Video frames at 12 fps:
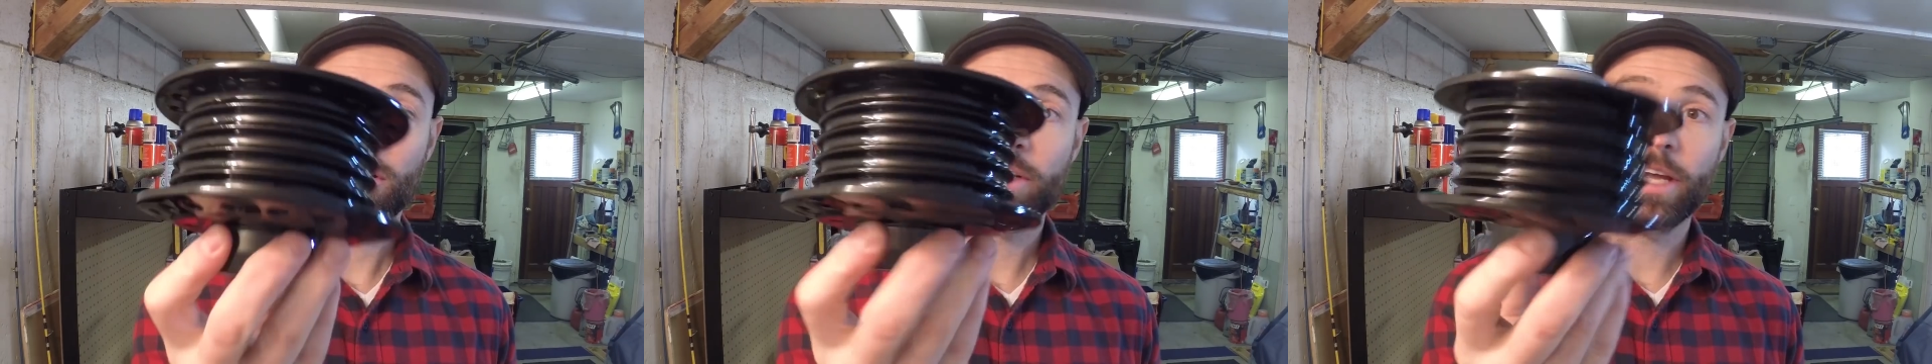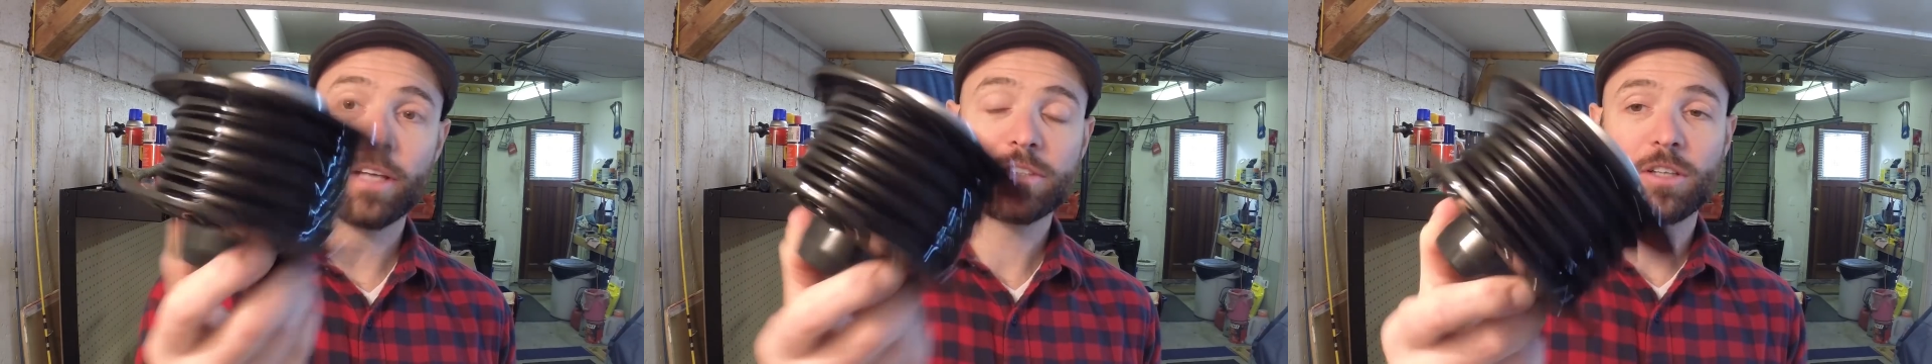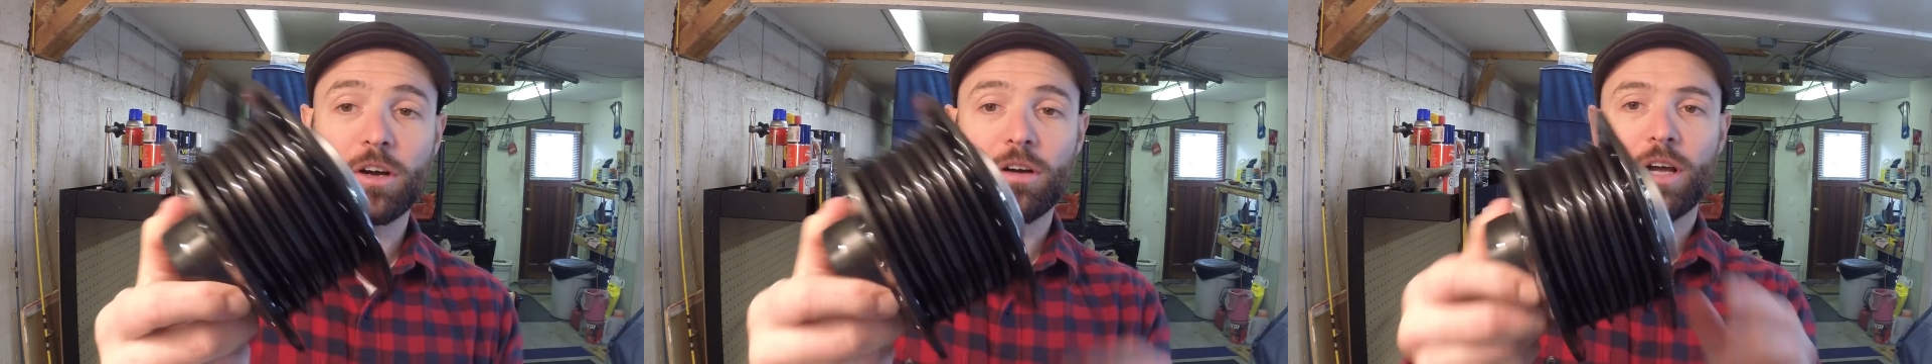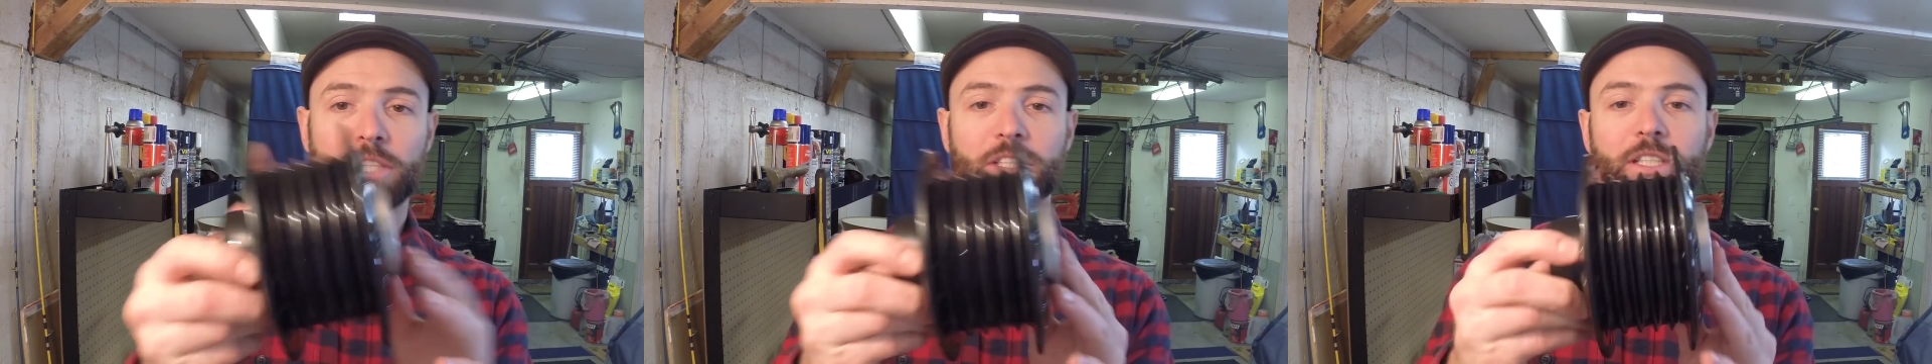Okay,
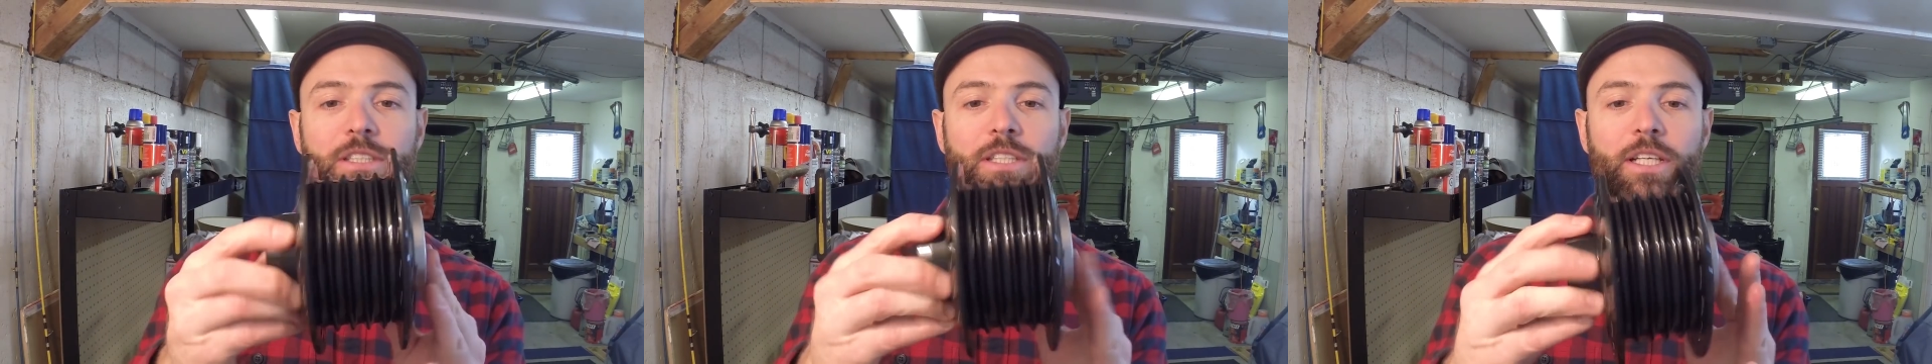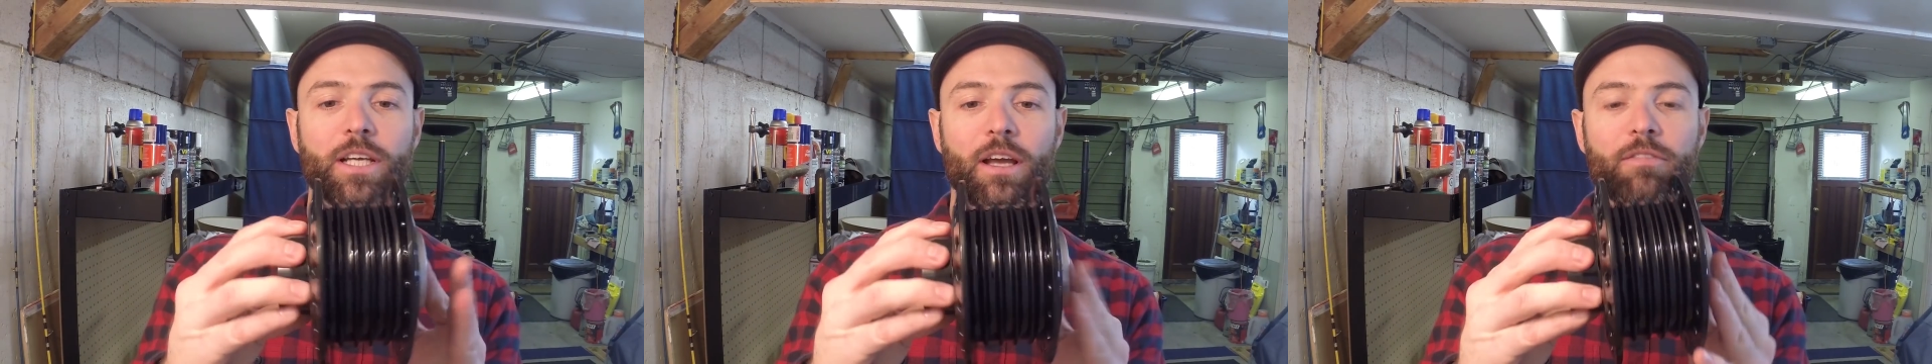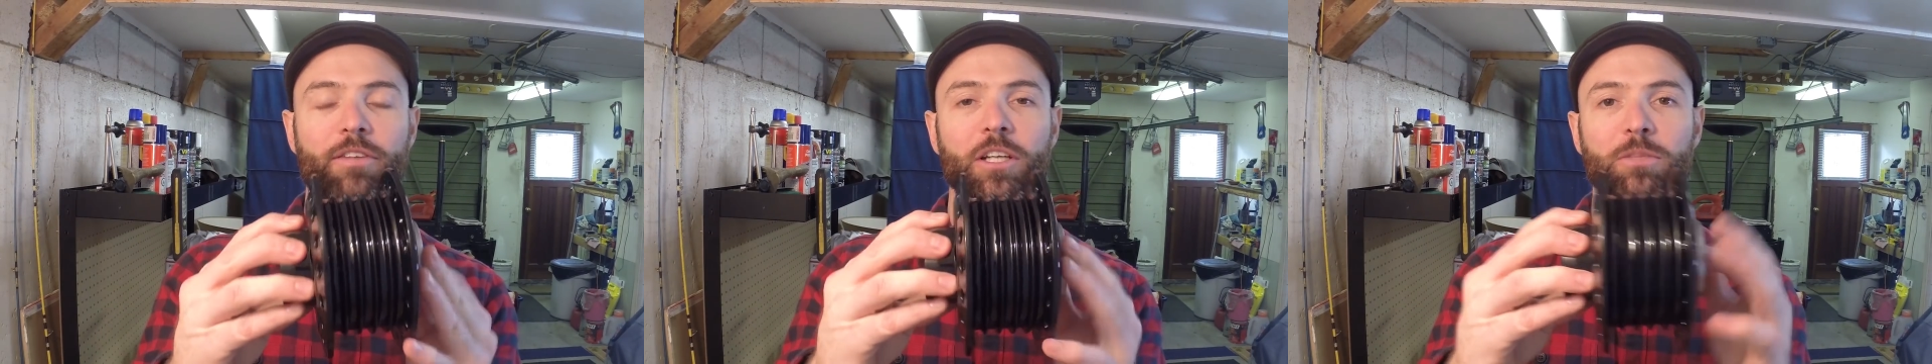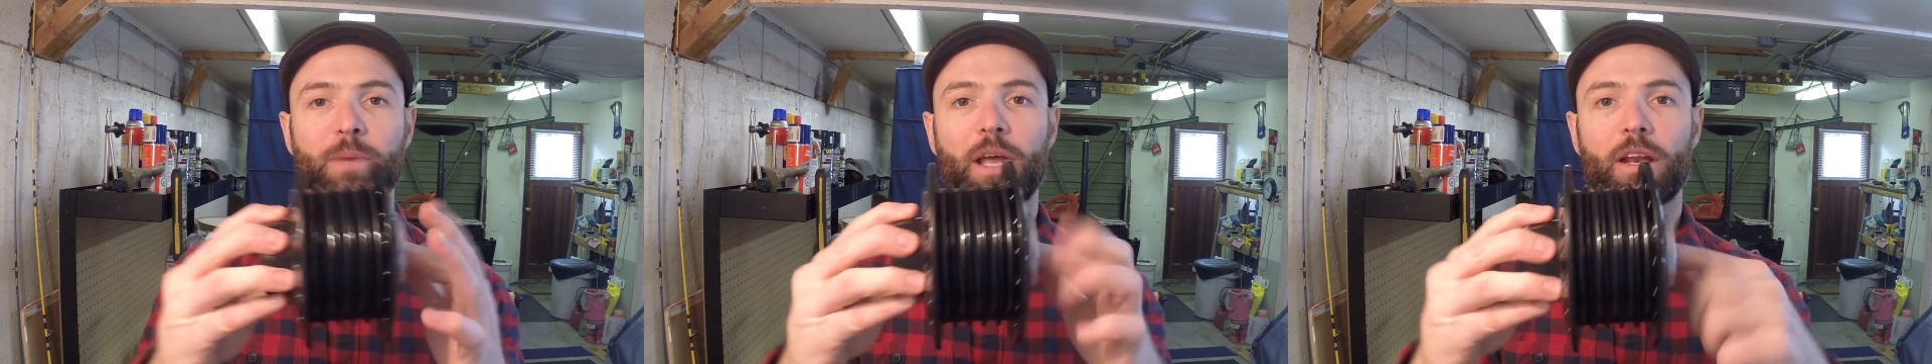so as you can see, I
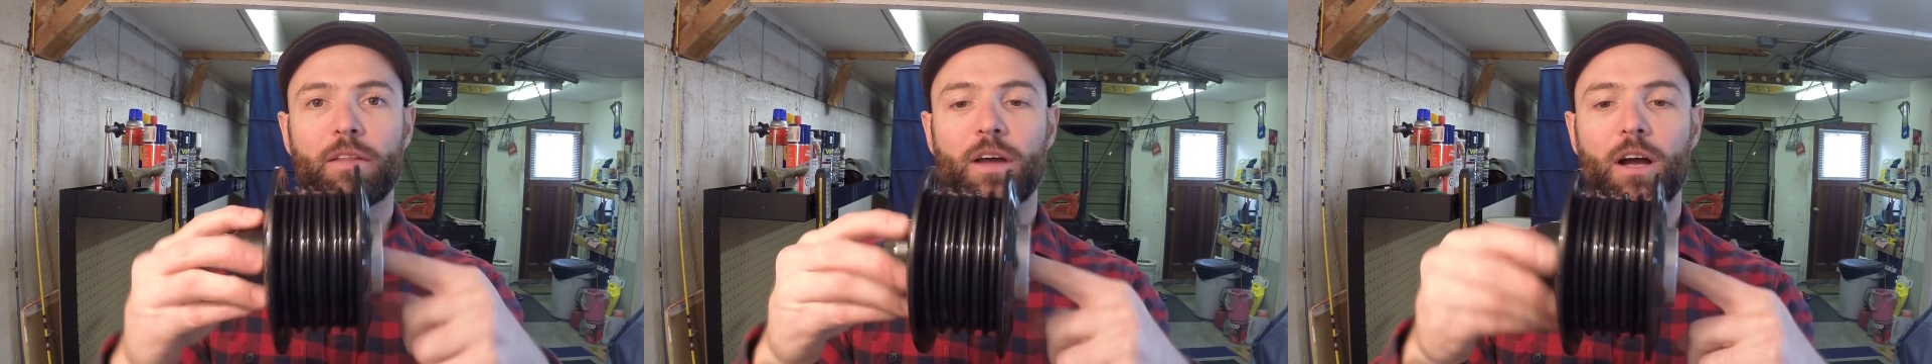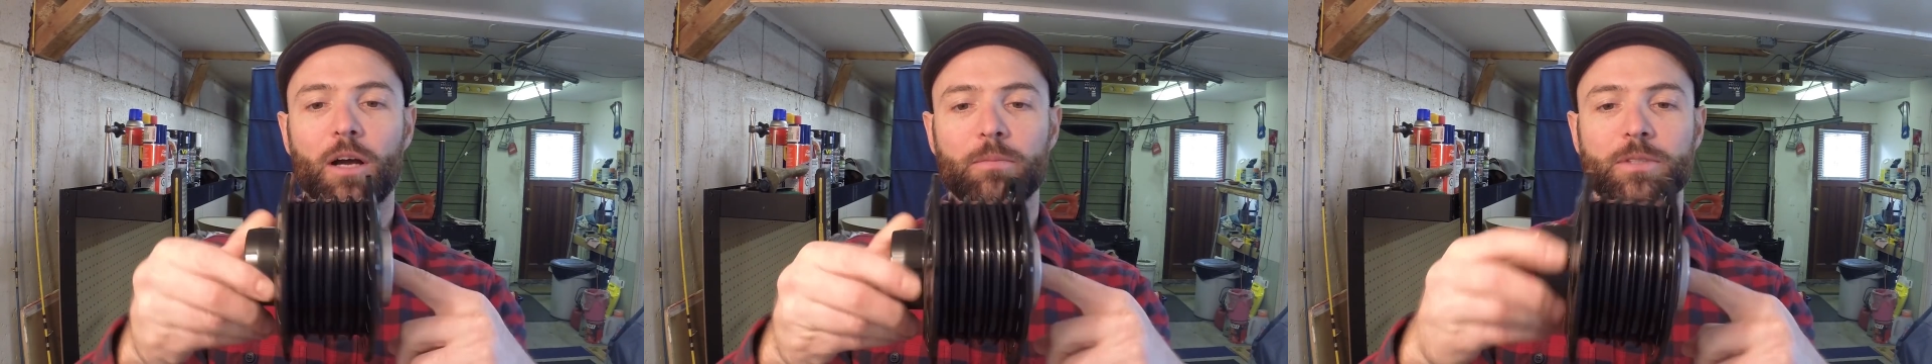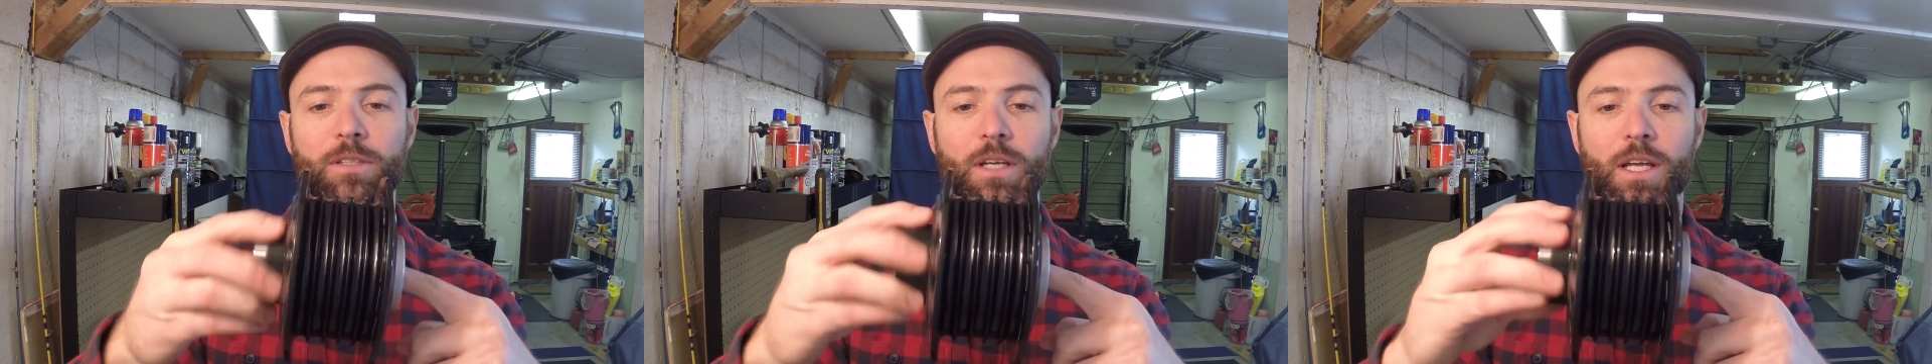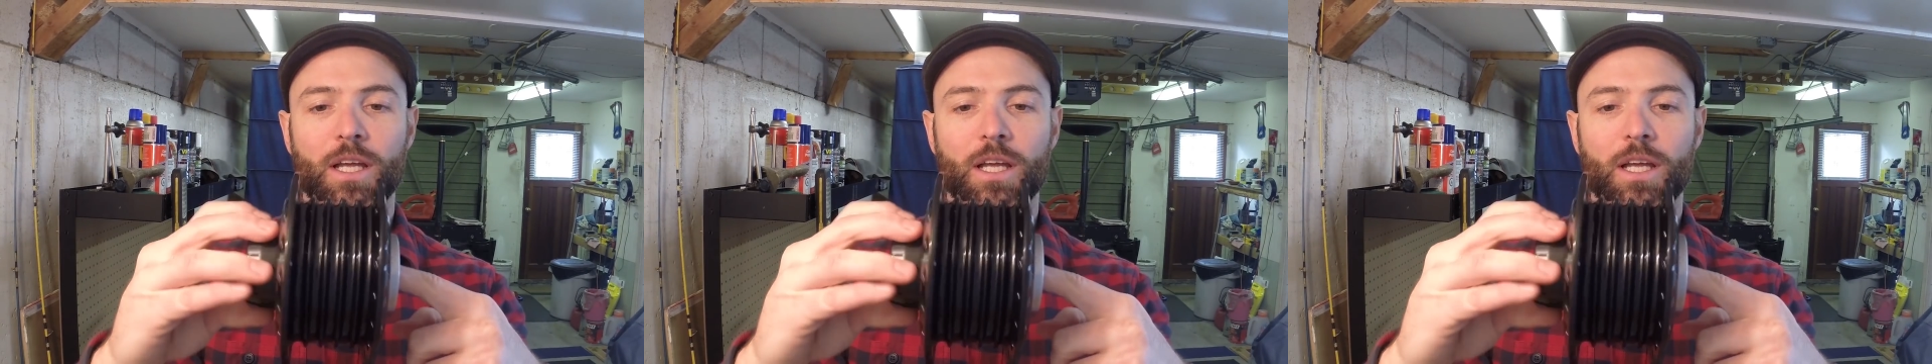finished painting the hubs.